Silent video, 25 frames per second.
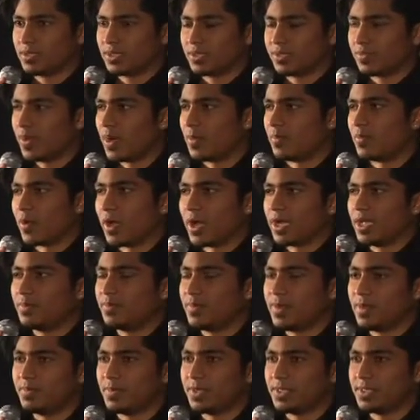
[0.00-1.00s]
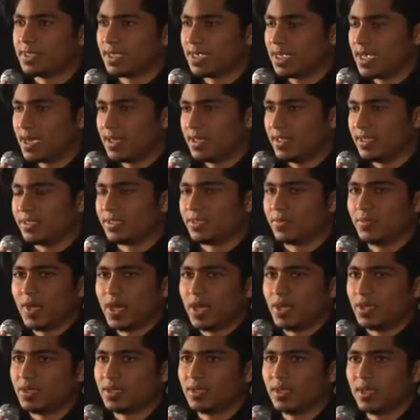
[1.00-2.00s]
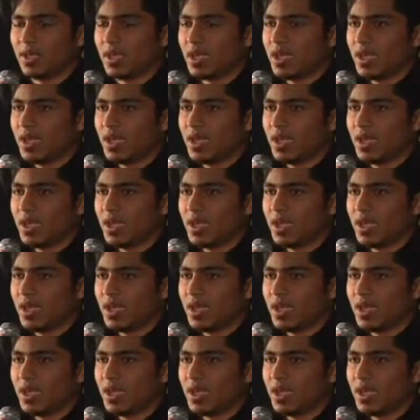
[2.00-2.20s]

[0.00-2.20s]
It's about bringing people together. It's about